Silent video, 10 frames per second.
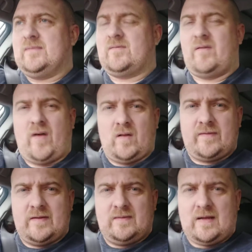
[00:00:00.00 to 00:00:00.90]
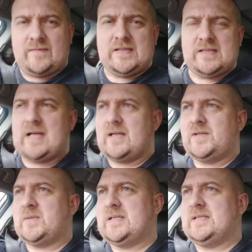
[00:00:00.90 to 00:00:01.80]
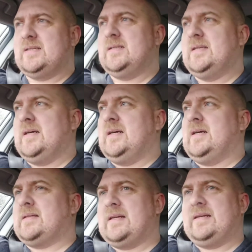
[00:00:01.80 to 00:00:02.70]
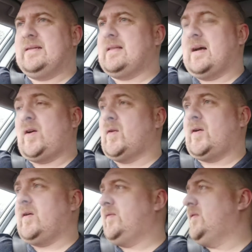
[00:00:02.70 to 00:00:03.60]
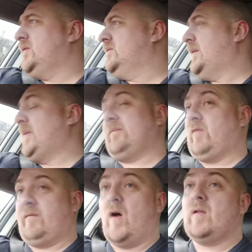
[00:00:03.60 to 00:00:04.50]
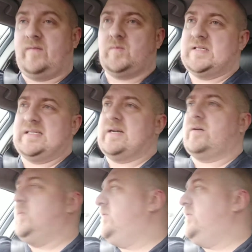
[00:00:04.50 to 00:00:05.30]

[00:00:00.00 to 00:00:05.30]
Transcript: Revolver after Snatch, was it? And then he did that god-awful, I mean, Revolver was a terrible